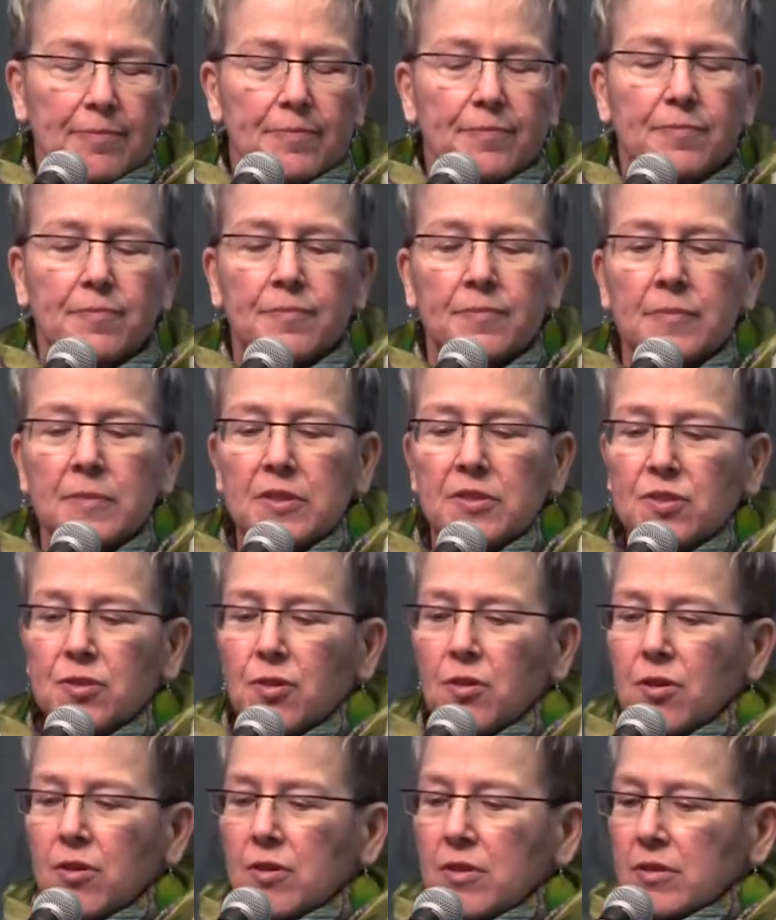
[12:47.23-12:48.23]
It's
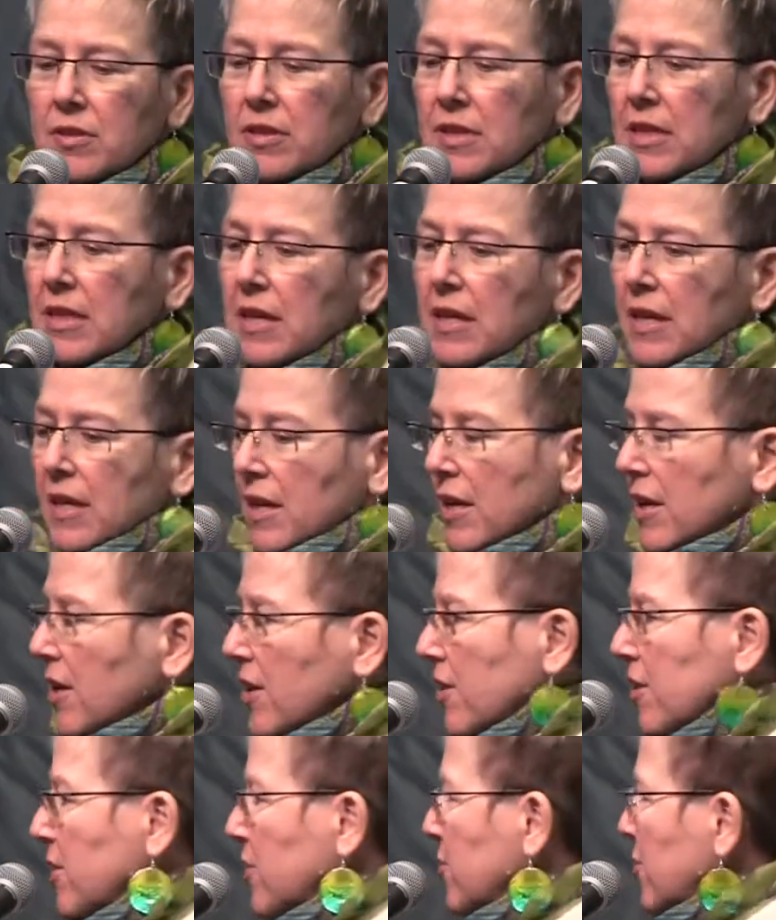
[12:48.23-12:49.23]
called
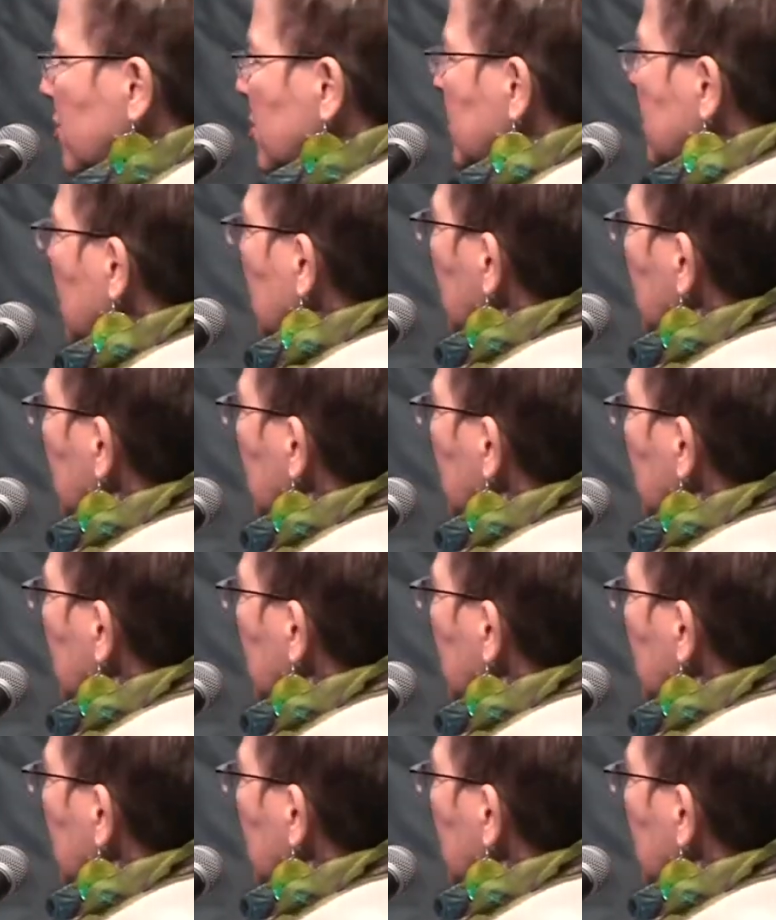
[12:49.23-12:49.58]
There's a